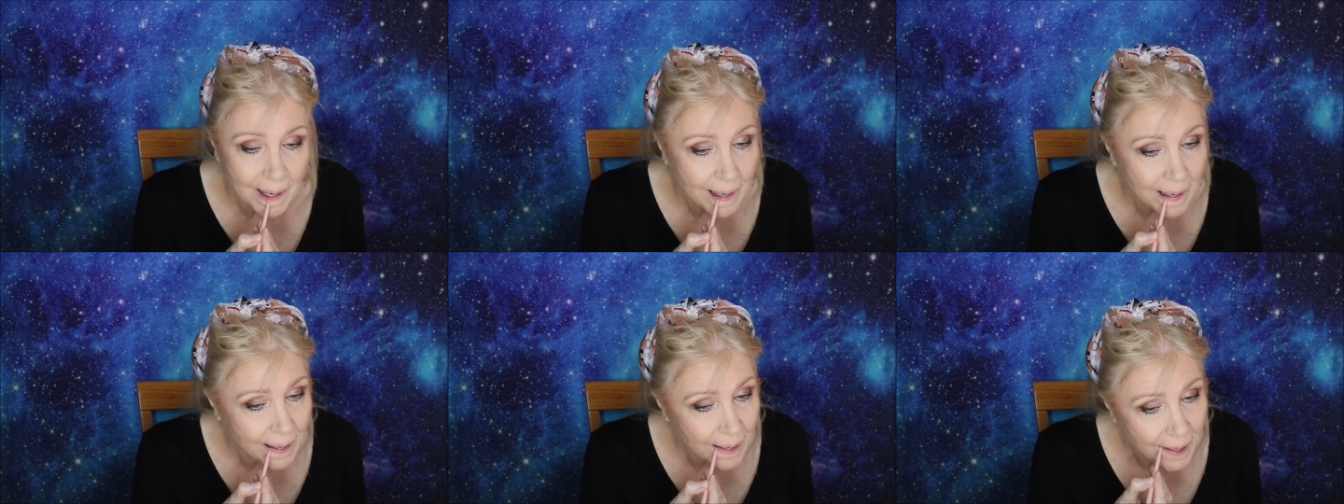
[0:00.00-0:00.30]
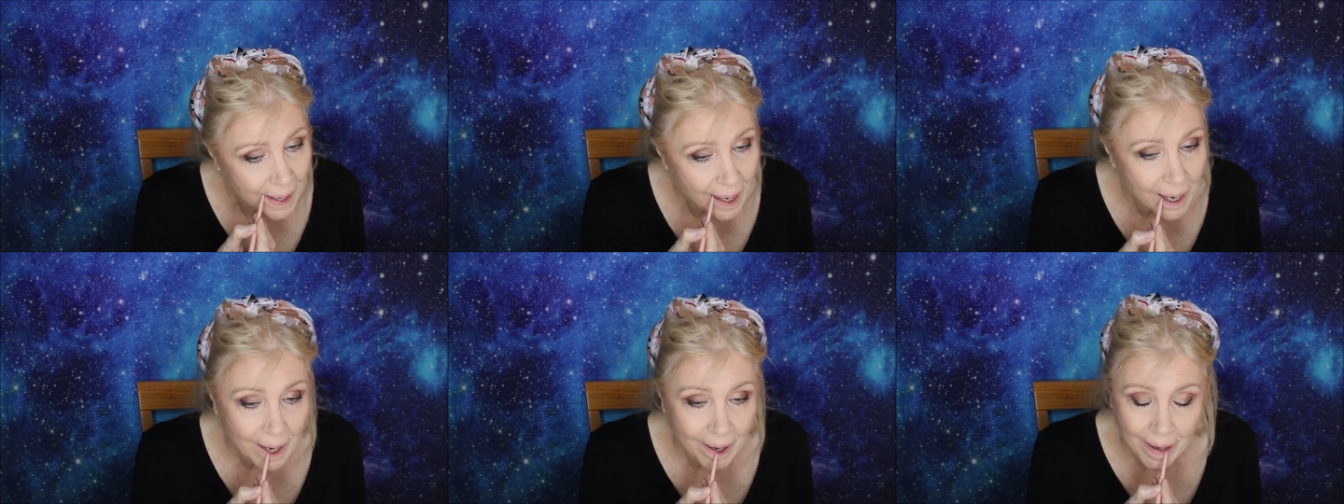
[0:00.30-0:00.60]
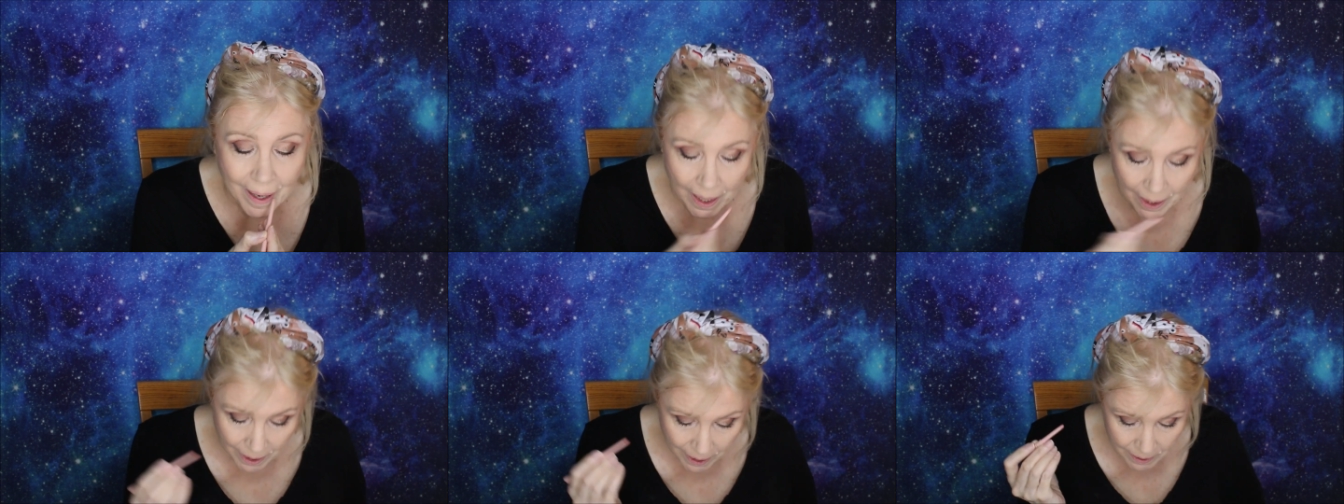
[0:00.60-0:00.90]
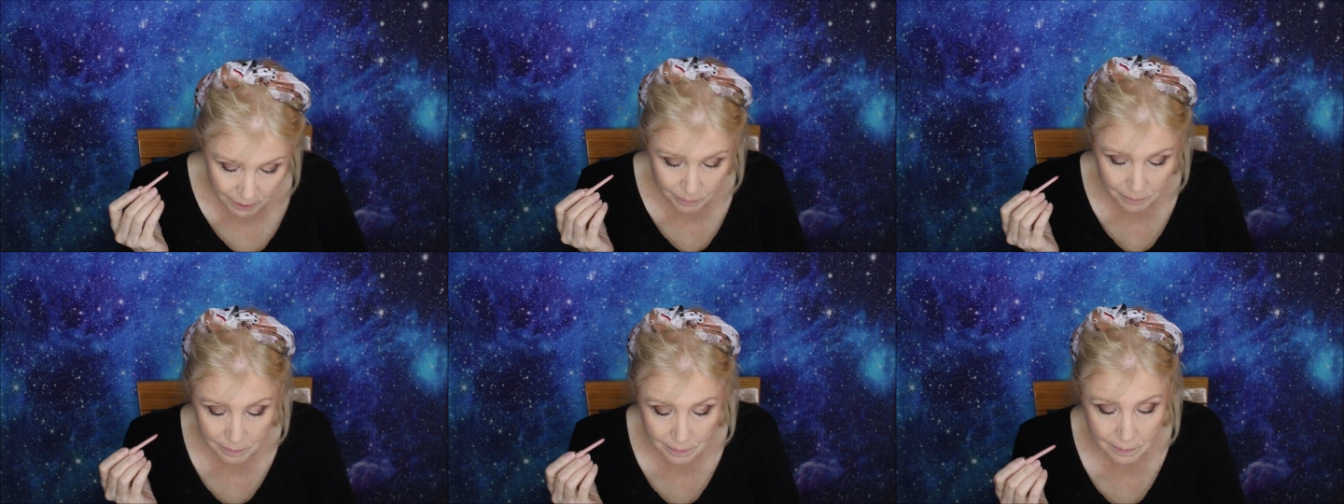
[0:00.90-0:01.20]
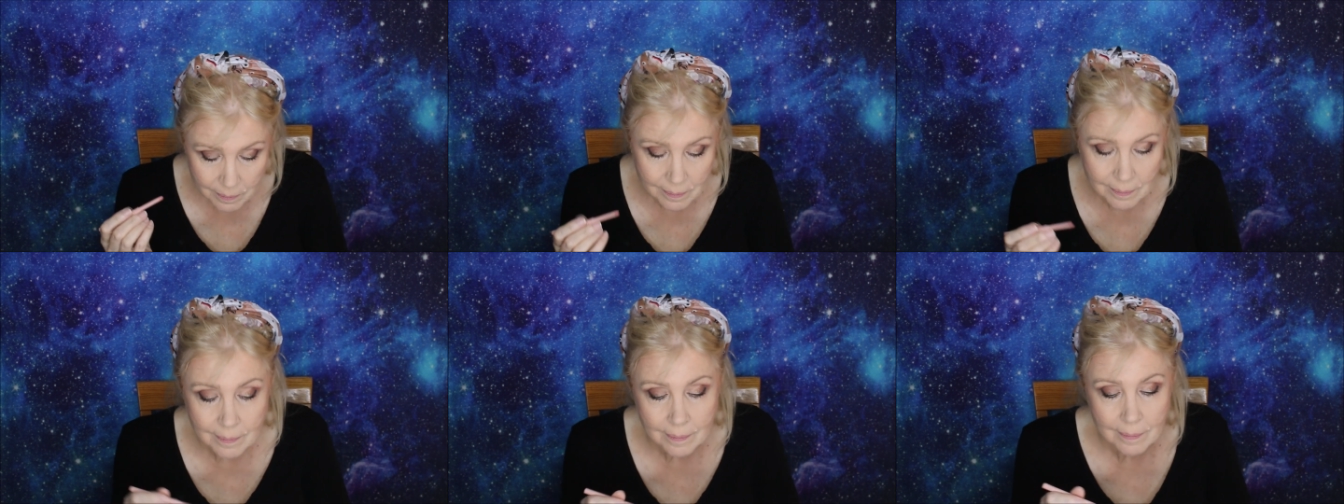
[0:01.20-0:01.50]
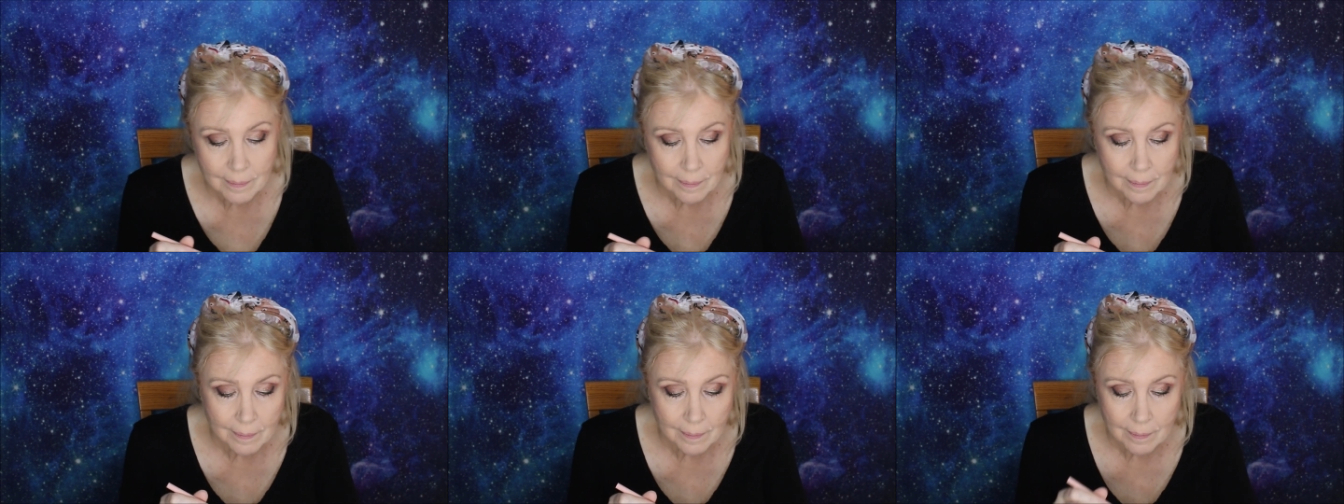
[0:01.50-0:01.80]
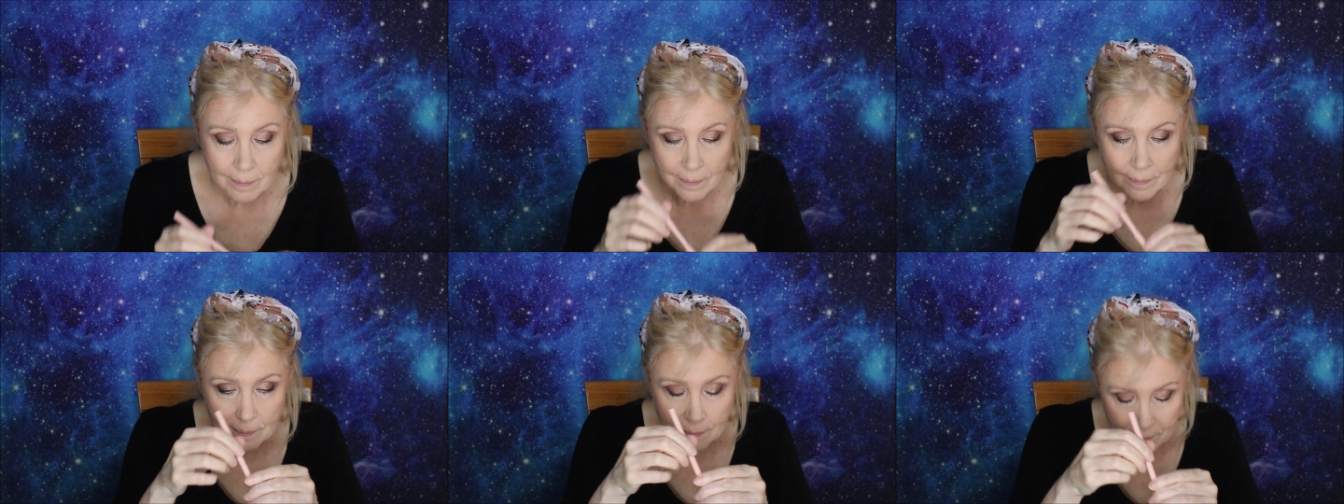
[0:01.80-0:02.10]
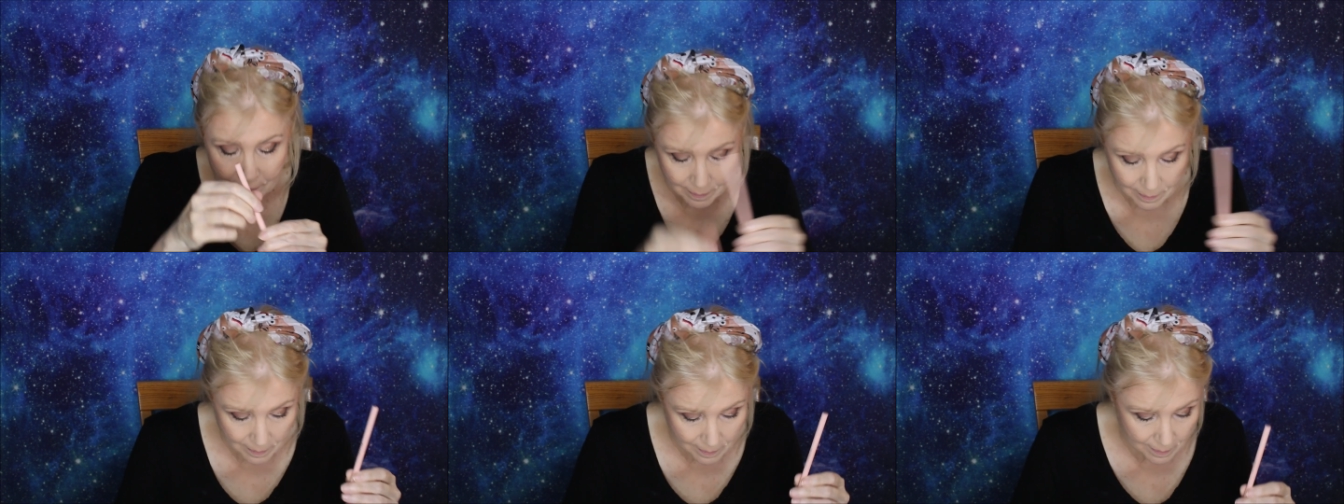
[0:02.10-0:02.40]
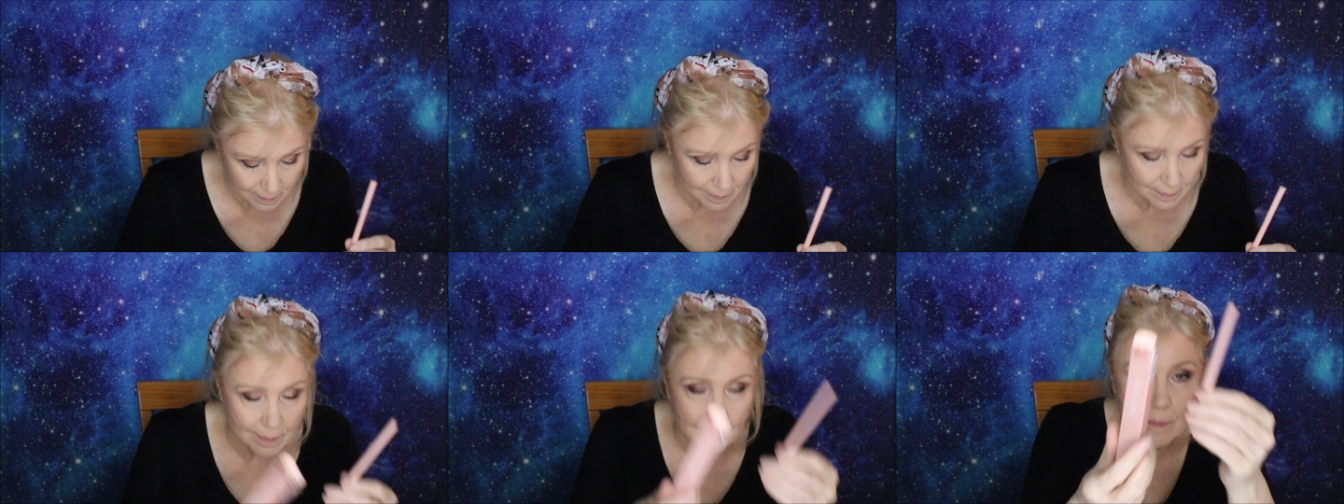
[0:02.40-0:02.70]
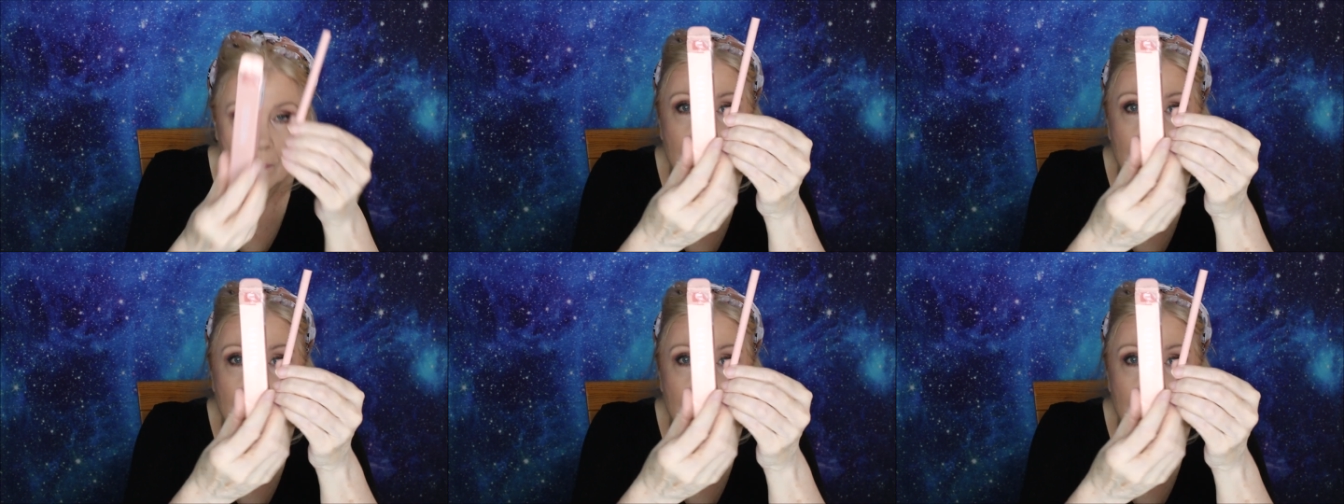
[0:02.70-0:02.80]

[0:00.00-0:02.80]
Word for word: so if you fill it in, it will look like a